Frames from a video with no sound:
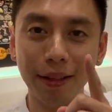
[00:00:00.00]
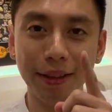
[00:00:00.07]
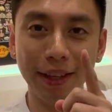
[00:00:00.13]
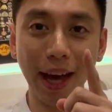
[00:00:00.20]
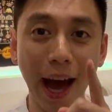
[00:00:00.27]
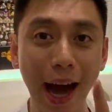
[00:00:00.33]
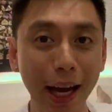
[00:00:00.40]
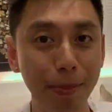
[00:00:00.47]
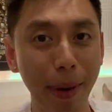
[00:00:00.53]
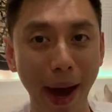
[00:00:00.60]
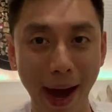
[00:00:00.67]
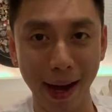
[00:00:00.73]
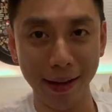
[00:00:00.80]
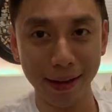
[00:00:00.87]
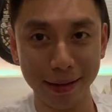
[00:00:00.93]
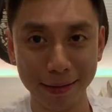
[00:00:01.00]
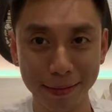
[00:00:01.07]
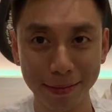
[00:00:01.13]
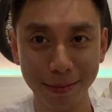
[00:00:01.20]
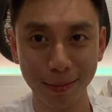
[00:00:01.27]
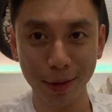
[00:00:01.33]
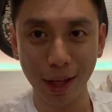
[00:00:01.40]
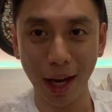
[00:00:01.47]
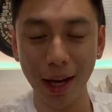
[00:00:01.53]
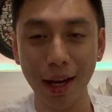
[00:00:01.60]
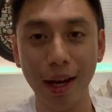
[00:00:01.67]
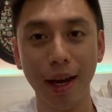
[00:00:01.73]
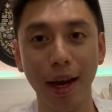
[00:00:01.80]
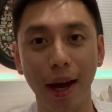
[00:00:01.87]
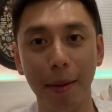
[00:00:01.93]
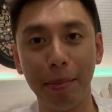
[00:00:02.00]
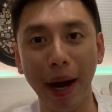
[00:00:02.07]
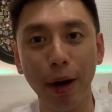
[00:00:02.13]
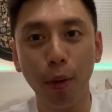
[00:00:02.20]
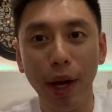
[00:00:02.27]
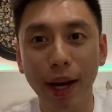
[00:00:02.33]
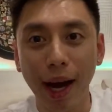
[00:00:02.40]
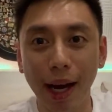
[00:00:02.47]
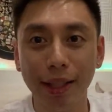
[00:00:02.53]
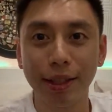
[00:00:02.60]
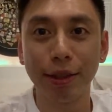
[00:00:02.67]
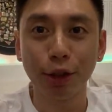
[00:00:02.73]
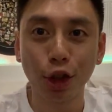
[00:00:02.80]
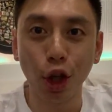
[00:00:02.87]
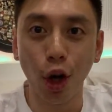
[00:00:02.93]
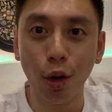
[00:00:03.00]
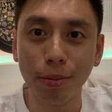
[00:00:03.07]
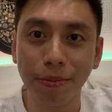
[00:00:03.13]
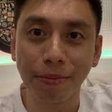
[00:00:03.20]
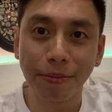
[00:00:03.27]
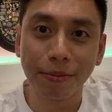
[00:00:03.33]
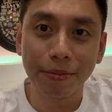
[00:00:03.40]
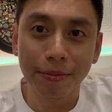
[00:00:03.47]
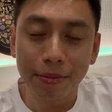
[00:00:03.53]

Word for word: The iPad. Okay. By the way, guys, so